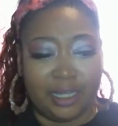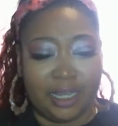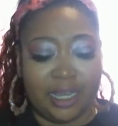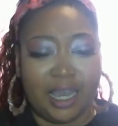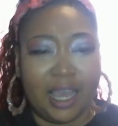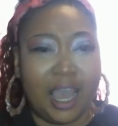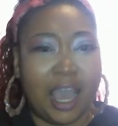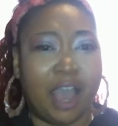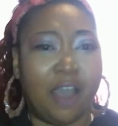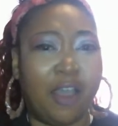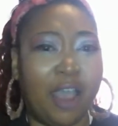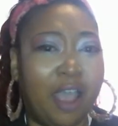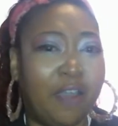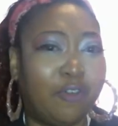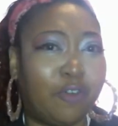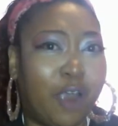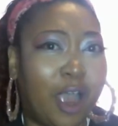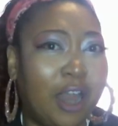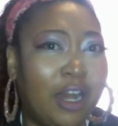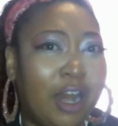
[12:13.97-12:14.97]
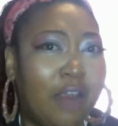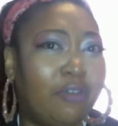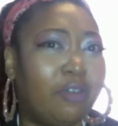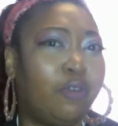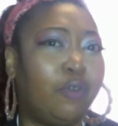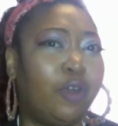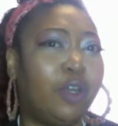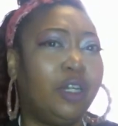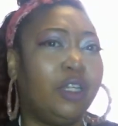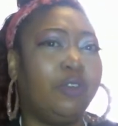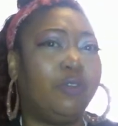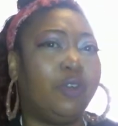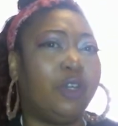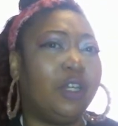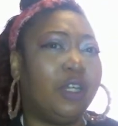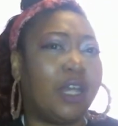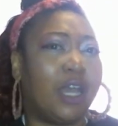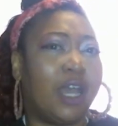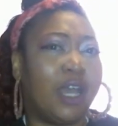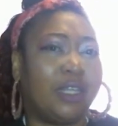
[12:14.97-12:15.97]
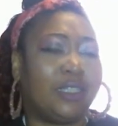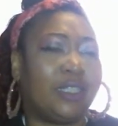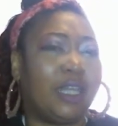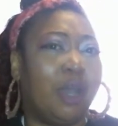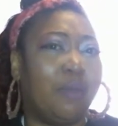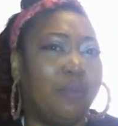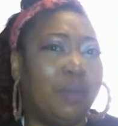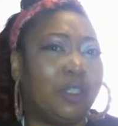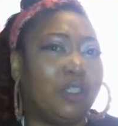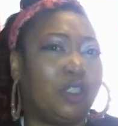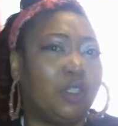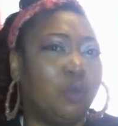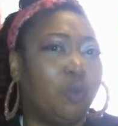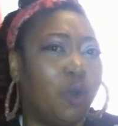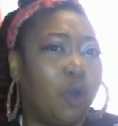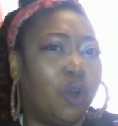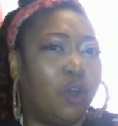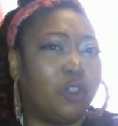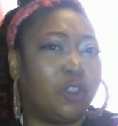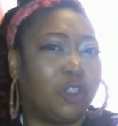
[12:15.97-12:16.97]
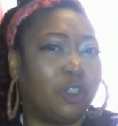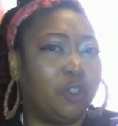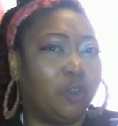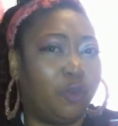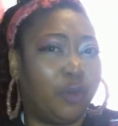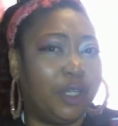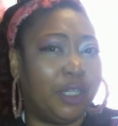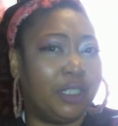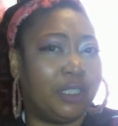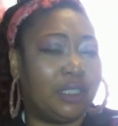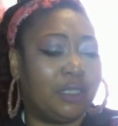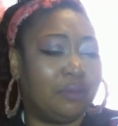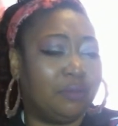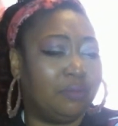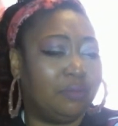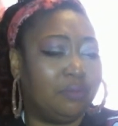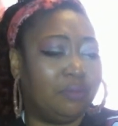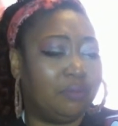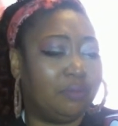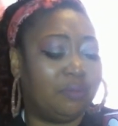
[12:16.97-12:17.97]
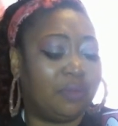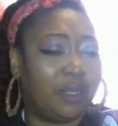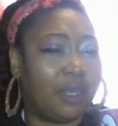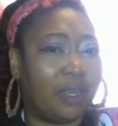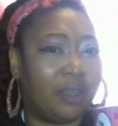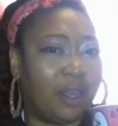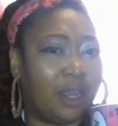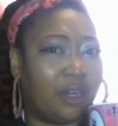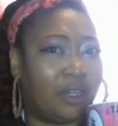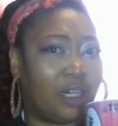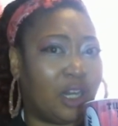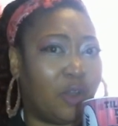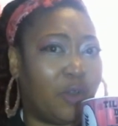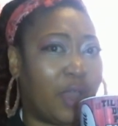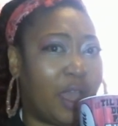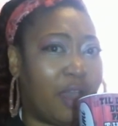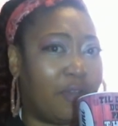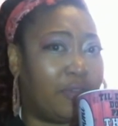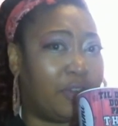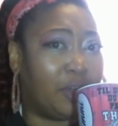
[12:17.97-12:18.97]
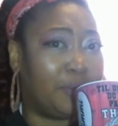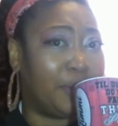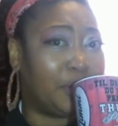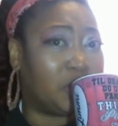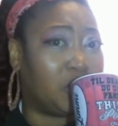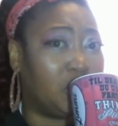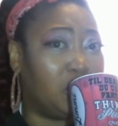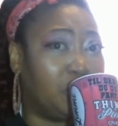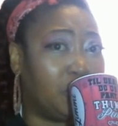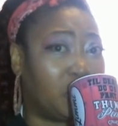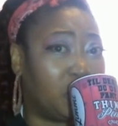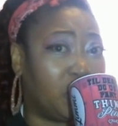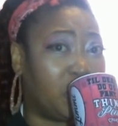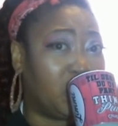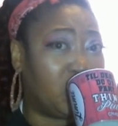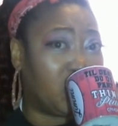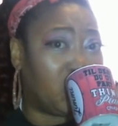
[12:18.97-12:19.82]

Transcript: However, I never really realized how much the words to Grease don't have very much to do with Grease.